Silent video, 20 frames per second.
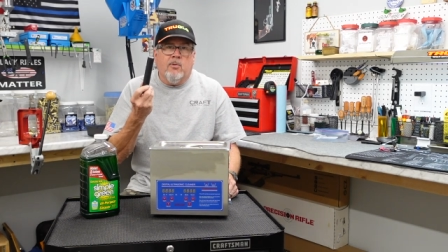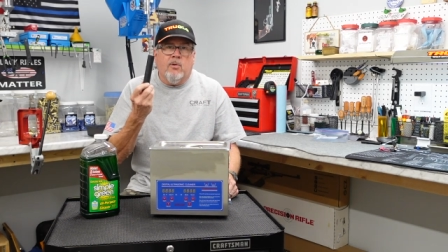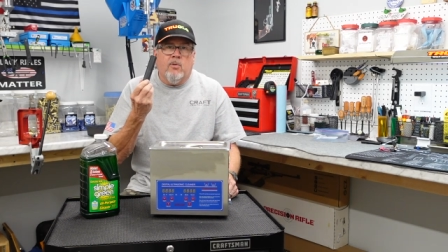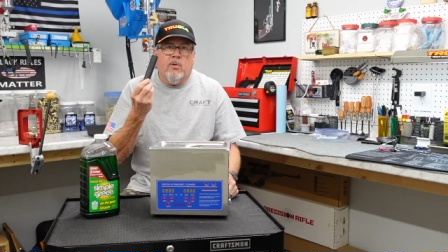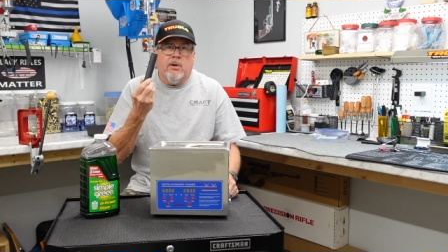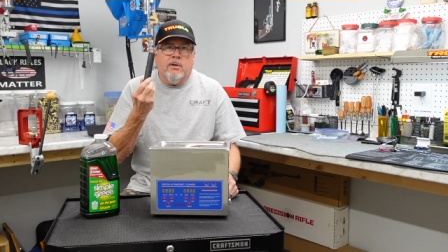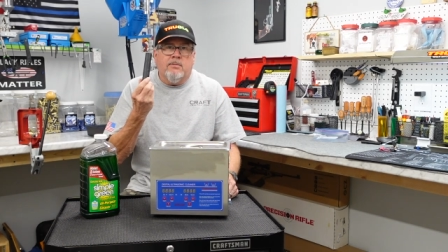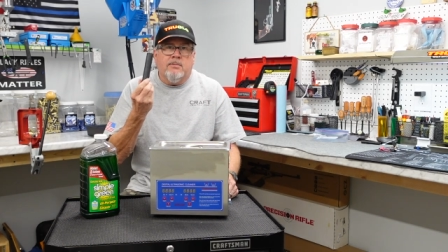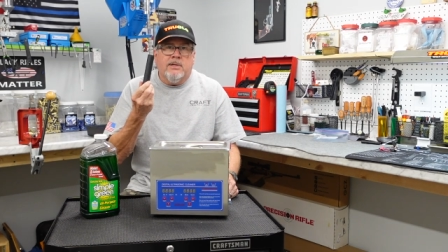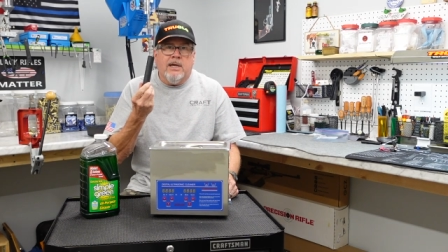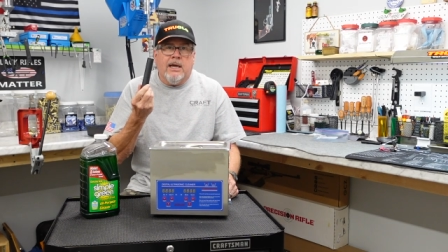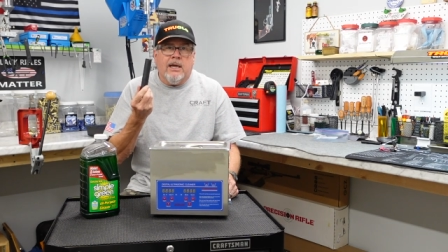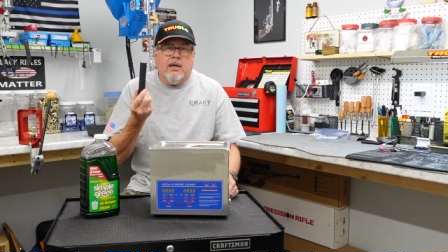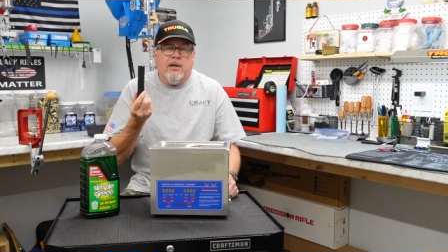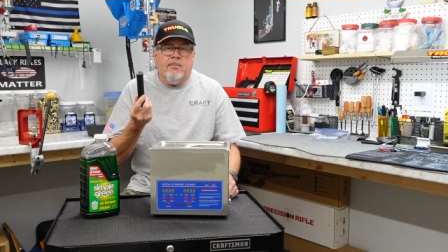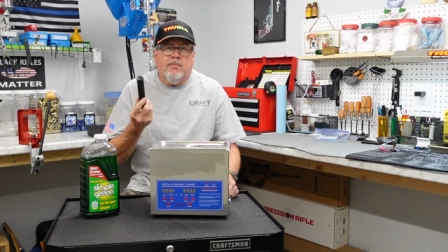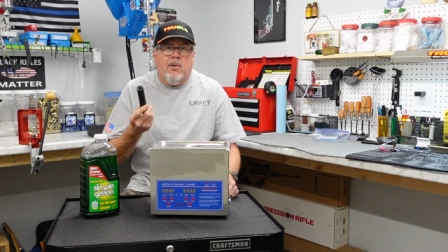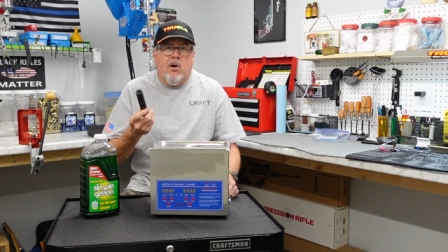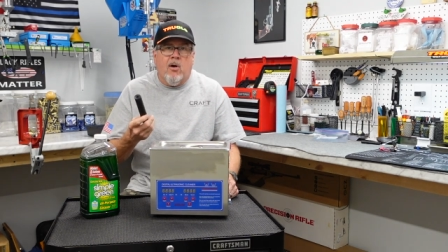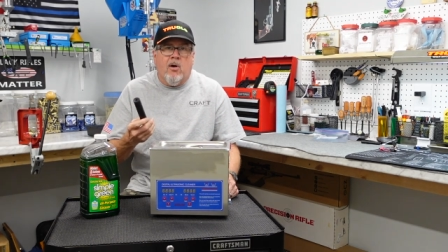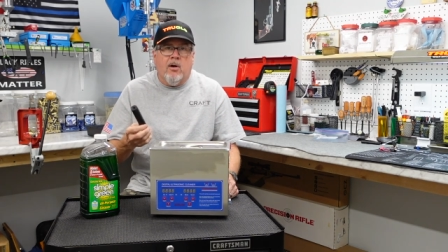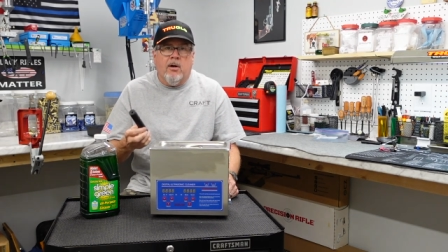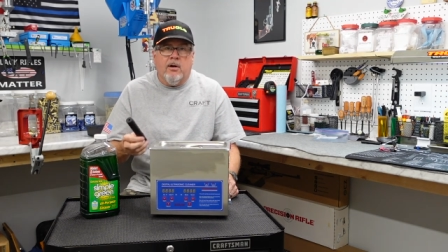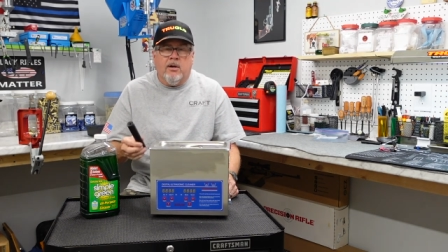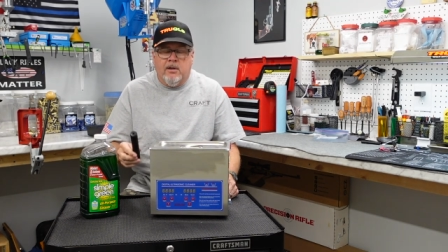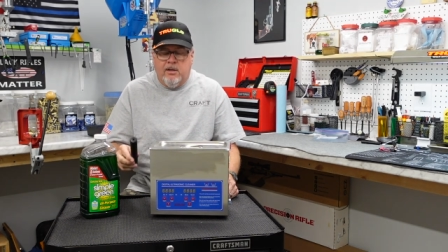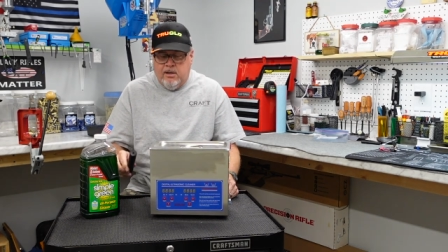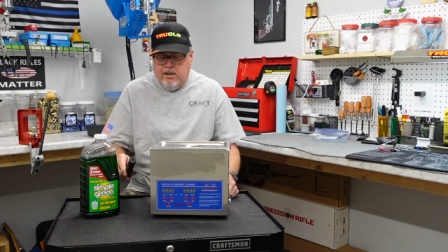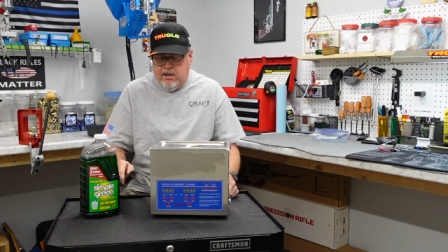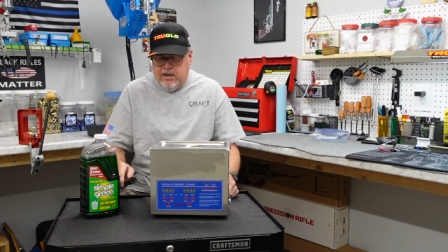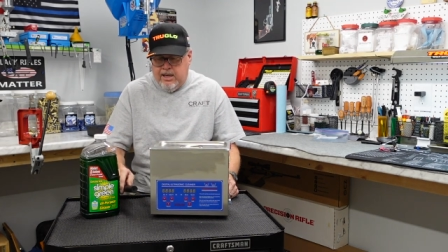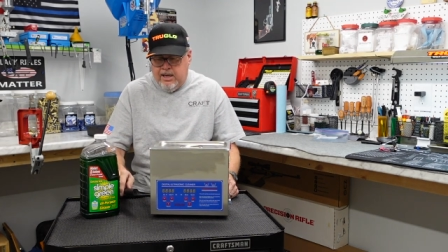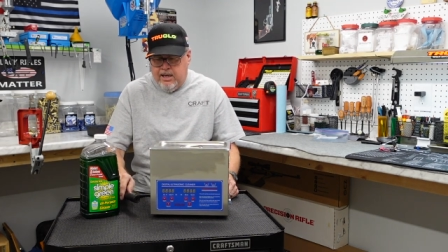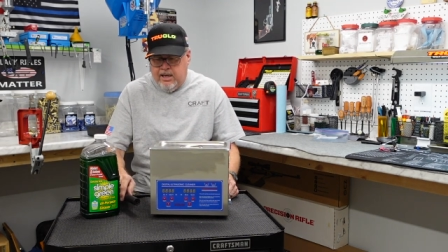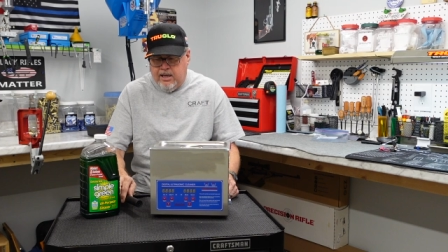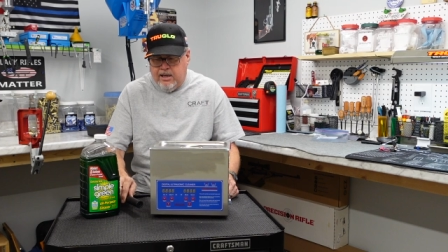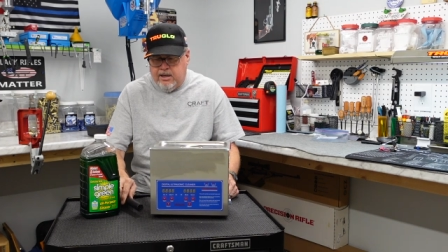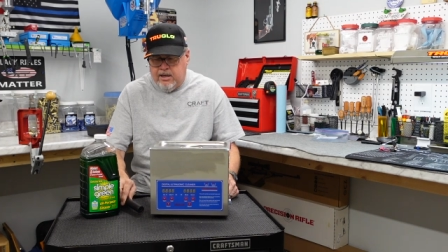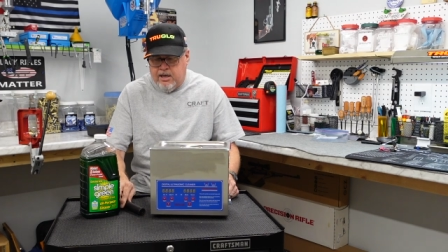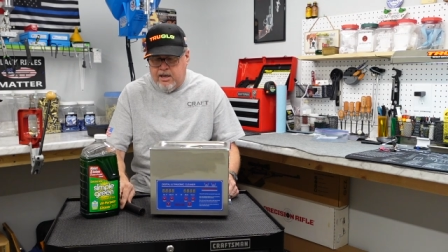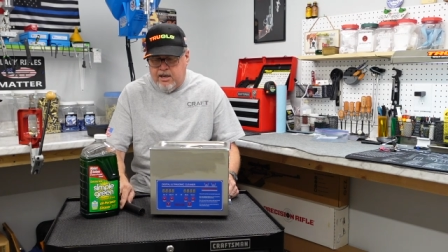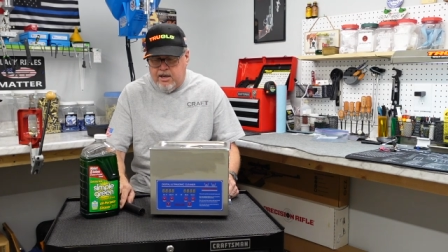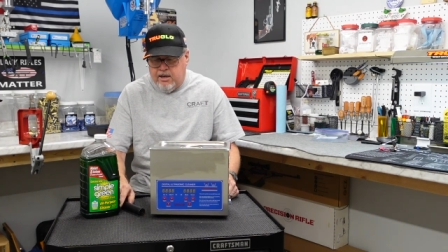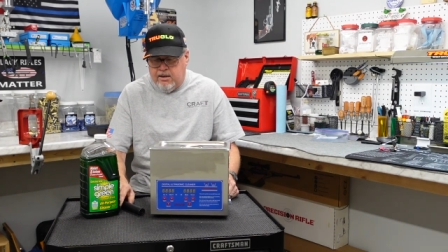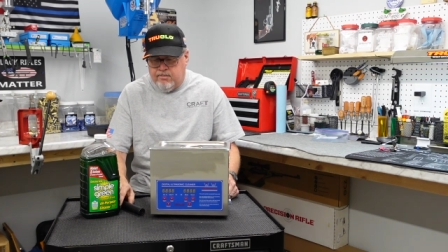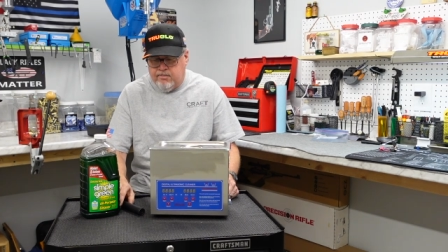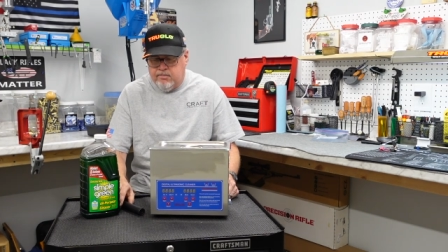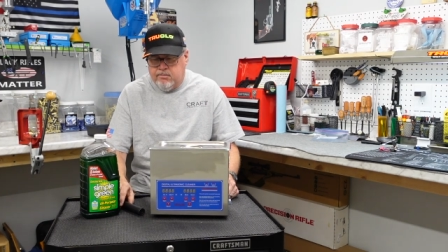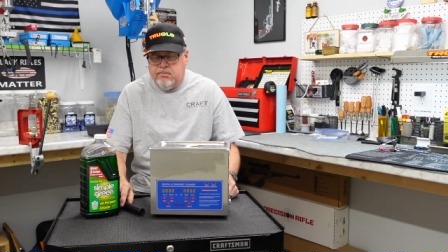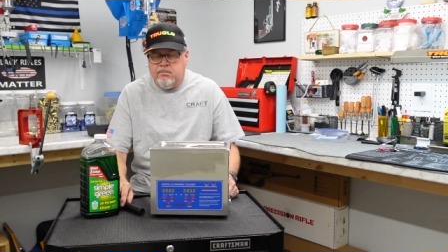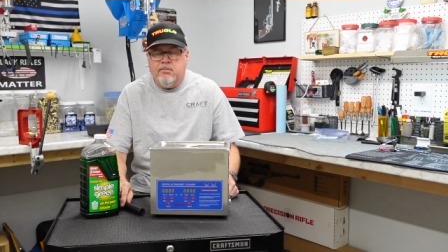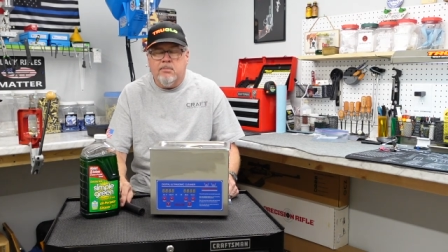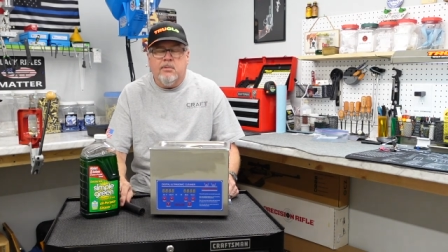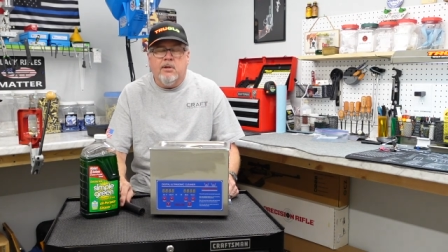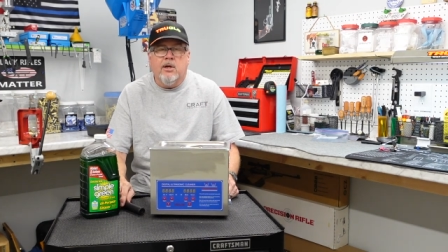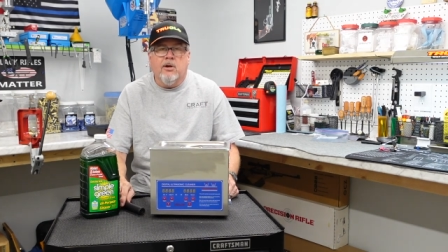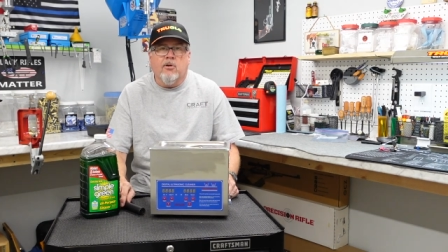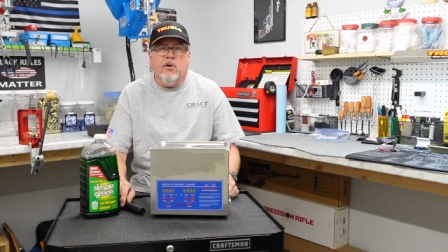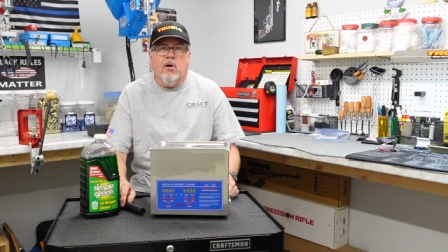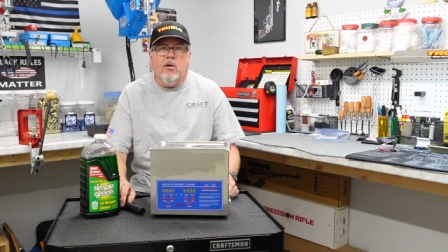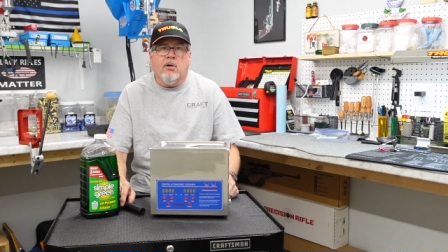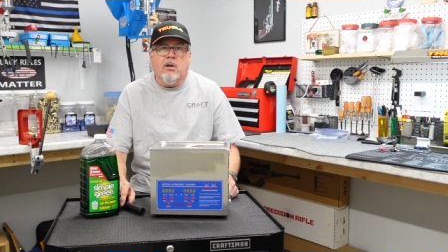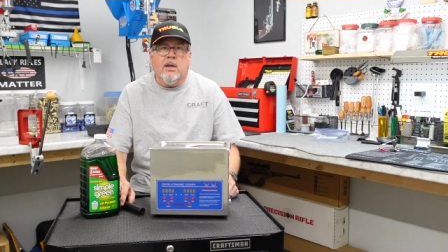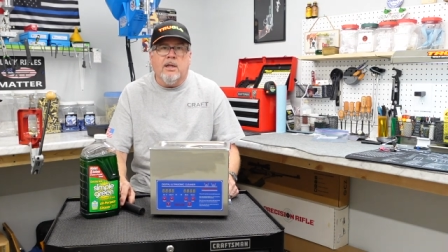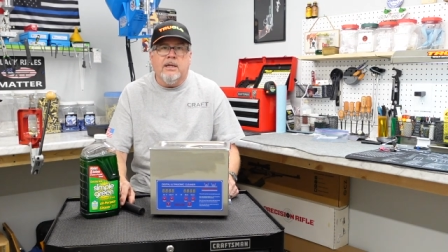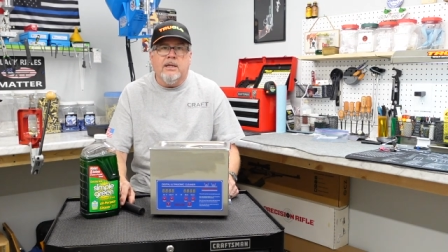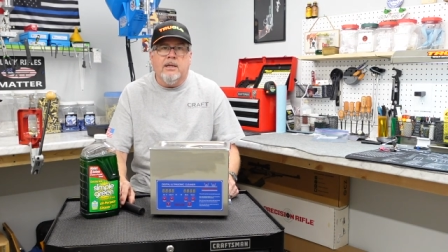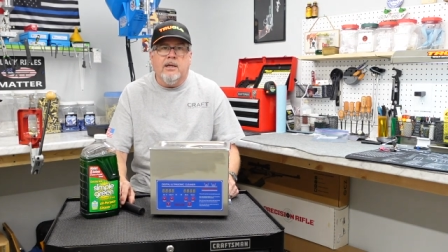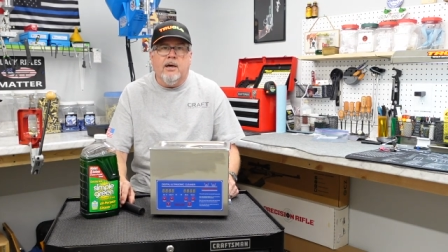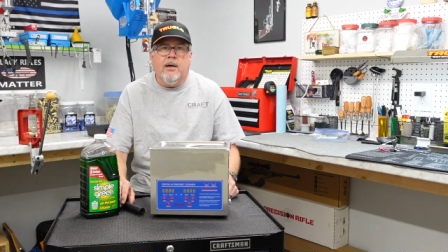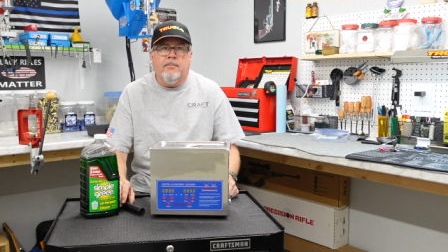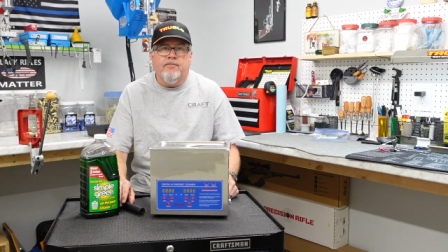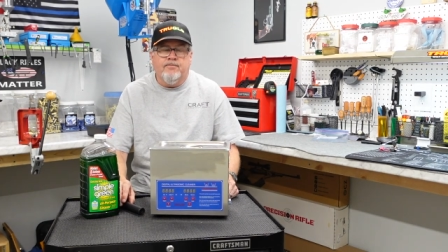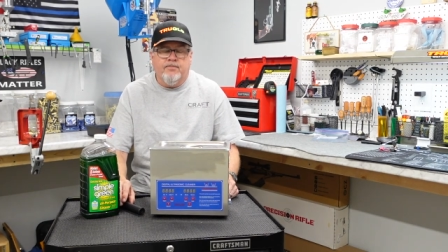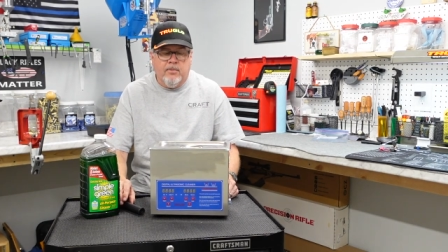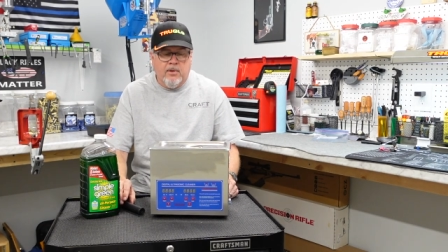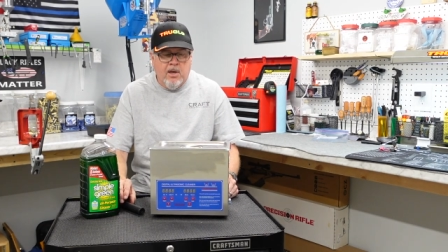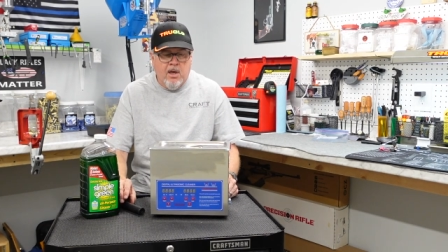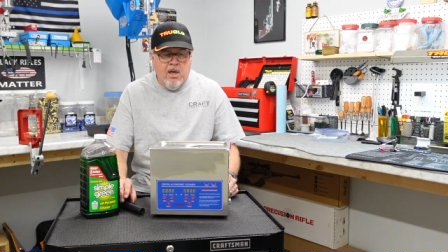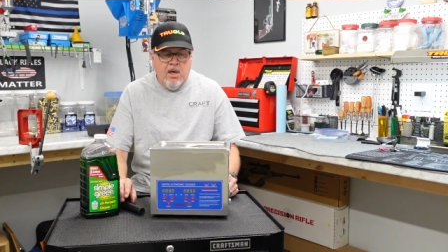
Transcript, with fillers: We want to take it apart and uh, get her all cleaned up.